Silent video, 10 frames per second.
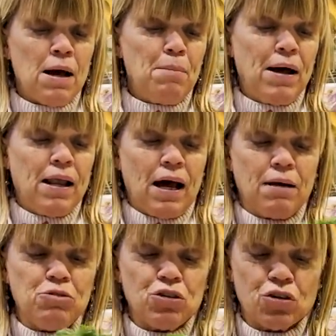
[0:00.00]
But
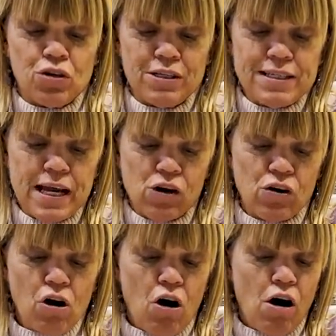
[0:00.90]
I'm just gonna tear
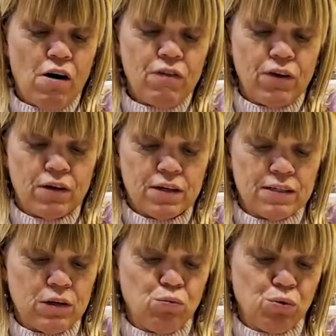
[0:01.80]
it off
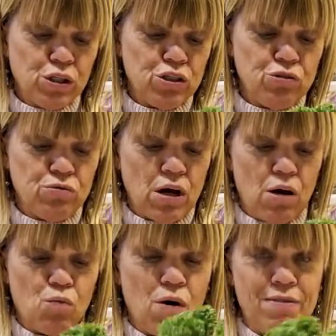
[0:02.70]
because I really do
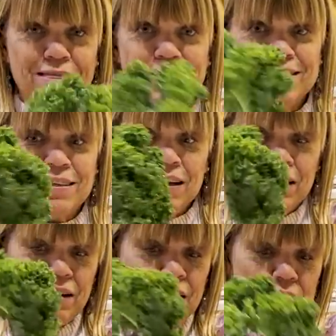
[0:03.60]
not want this
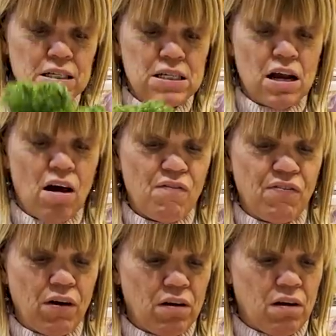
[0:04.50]
tough
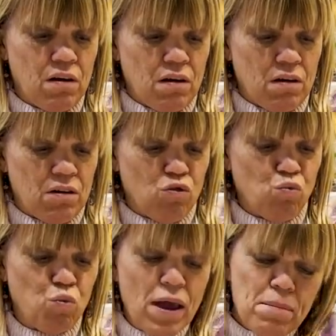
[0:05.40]

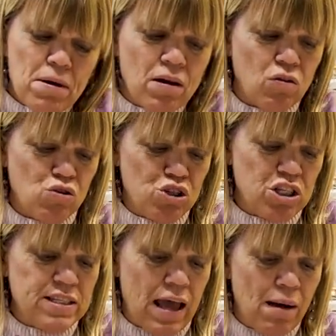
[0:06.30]
rib or
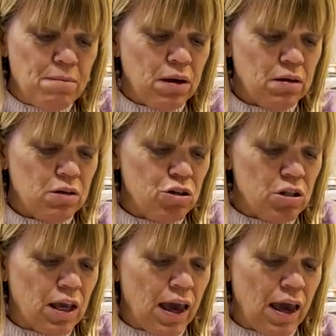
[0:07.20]
stem to
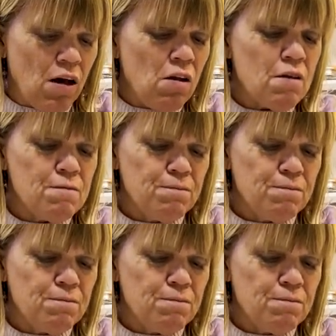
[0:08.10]
the kale.